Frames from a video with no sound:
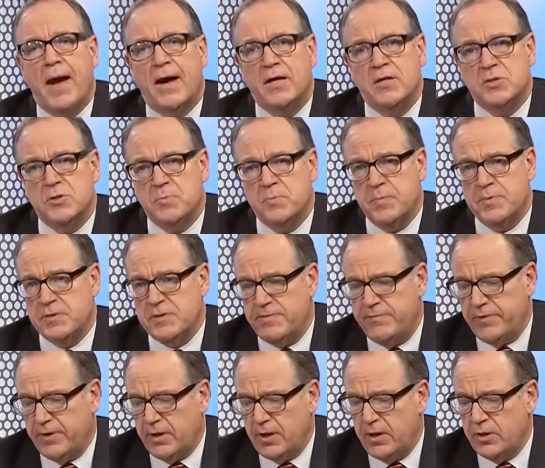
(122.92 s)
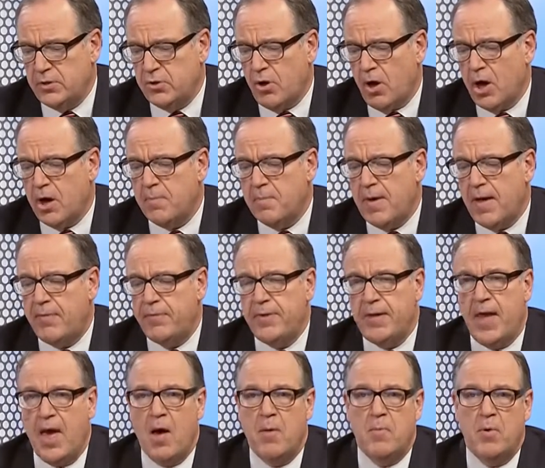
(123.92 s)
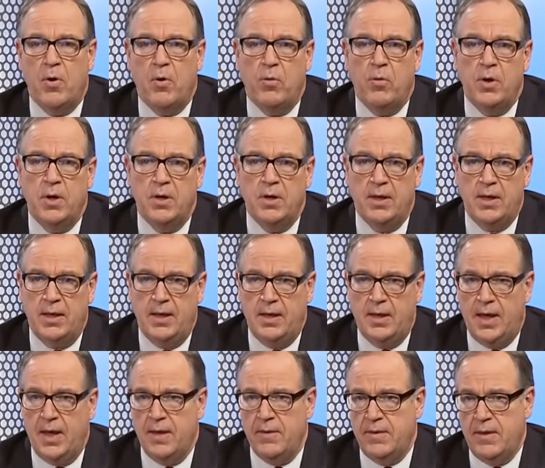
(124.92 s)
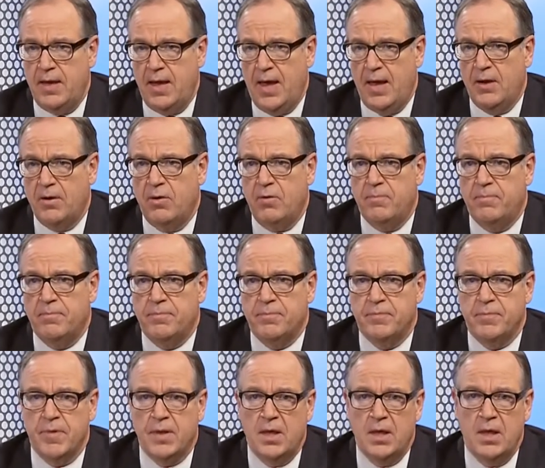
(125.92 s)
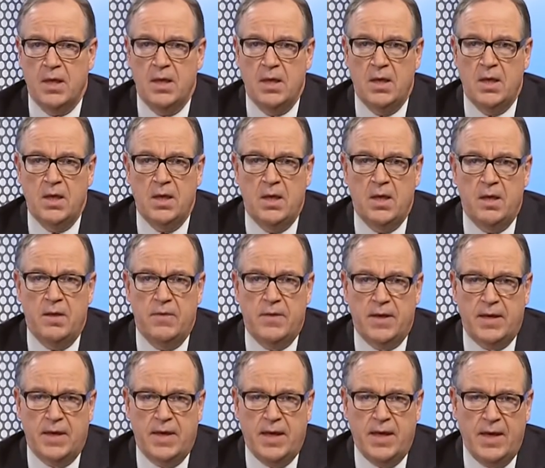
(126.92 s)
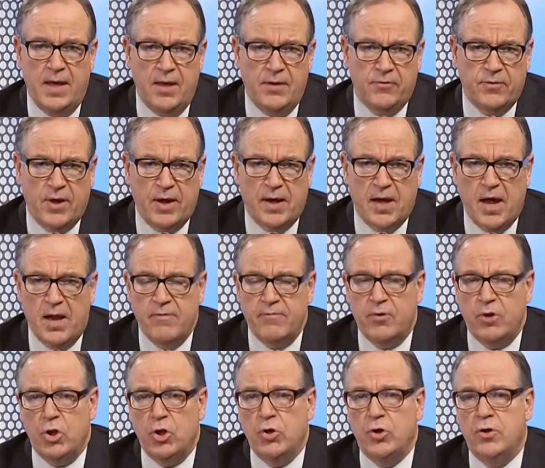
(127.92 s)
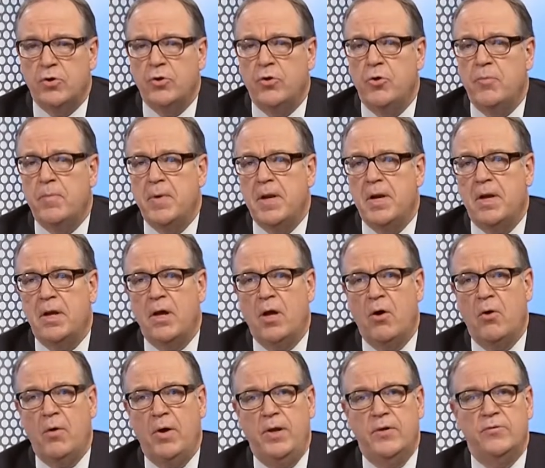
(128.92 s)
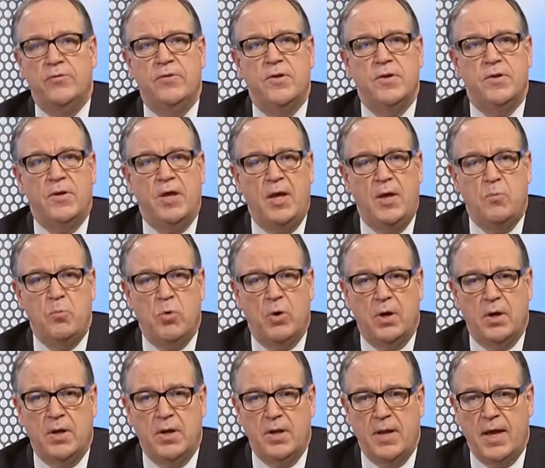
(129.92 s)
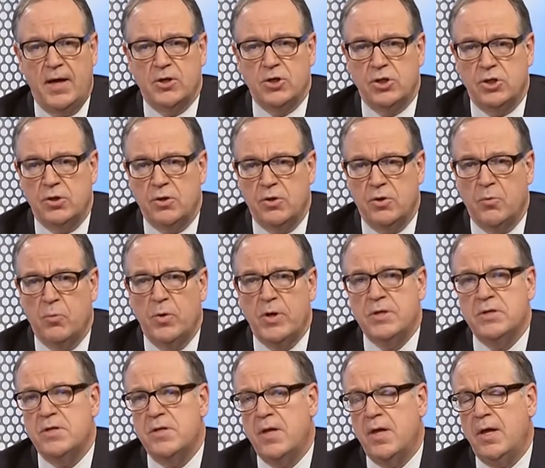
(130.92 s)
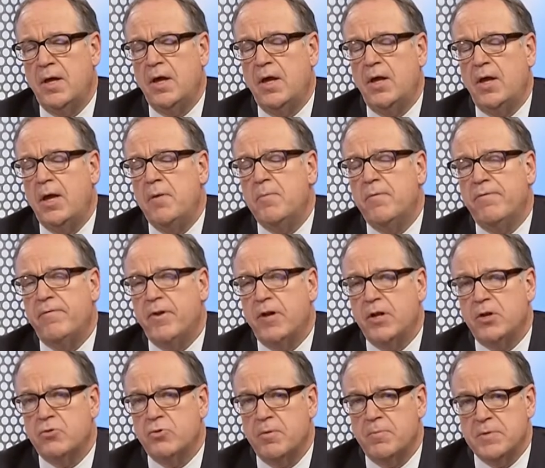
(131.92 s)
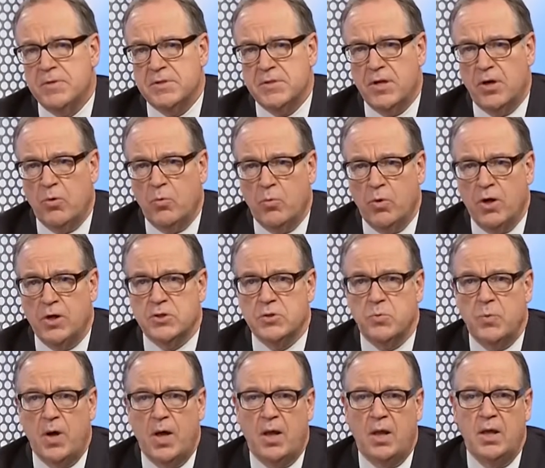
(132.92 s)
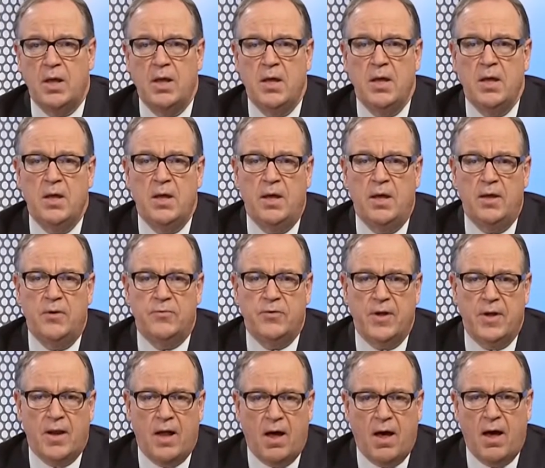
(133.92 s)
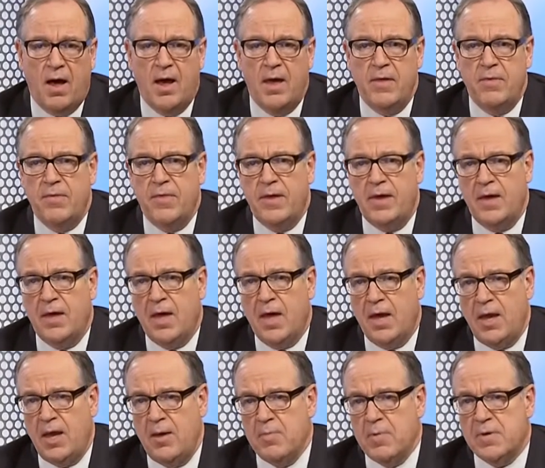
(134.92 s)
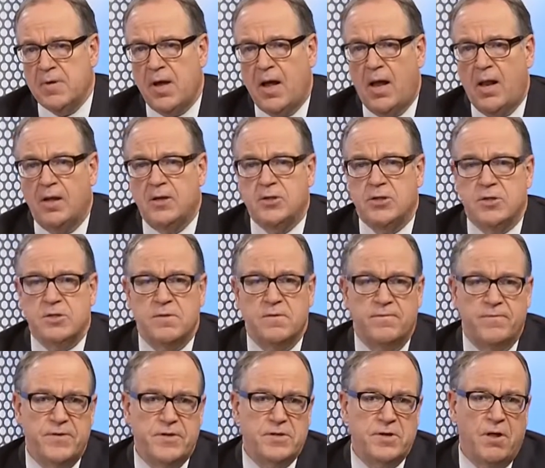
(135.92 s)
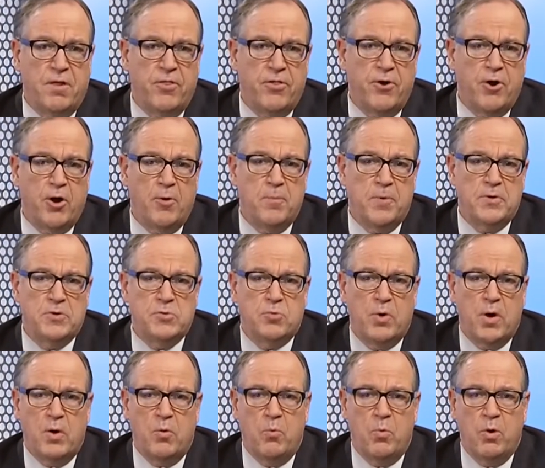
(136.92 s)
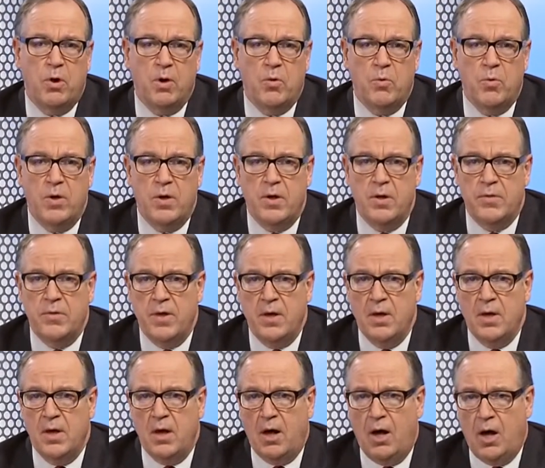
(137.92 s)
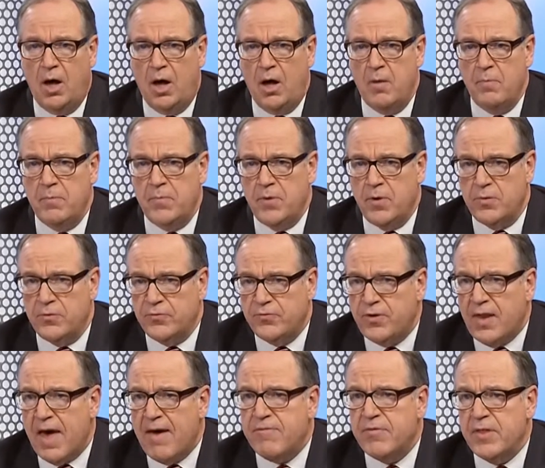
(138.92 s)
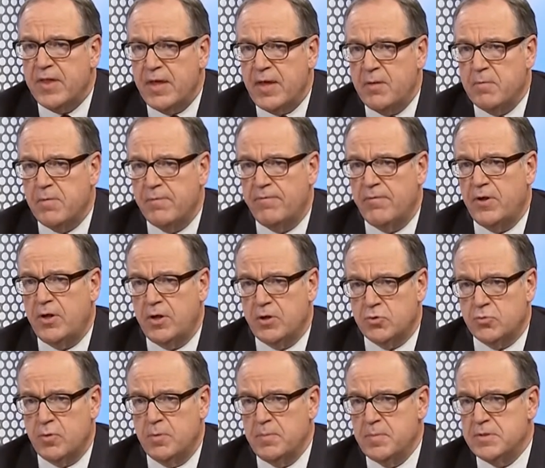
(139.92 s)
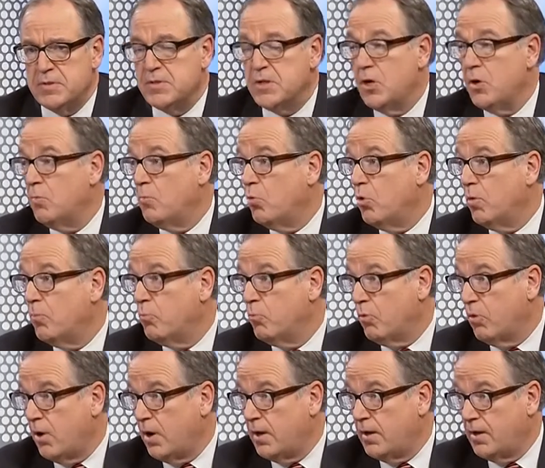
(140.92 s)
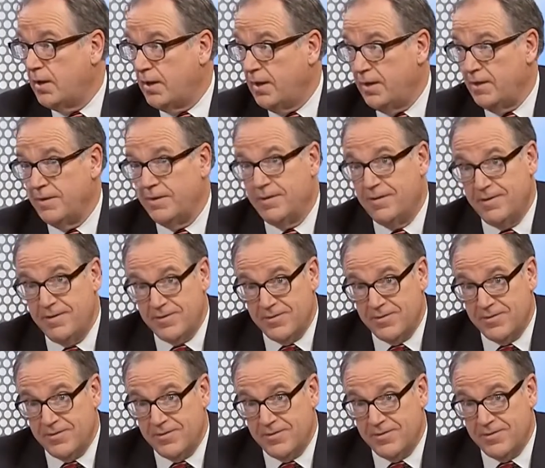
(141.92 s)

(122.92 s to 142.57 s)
back and specifically talk about the elbow, knee, and the ankle. The key, as I kind of alluded to a minute ago, is the teamwork connection. The reason the Hemophilia Treatment Center works well is that I, the hematologist, the physical therapist who I work with, the staff in the Hemophilia Treatment Center more broadly,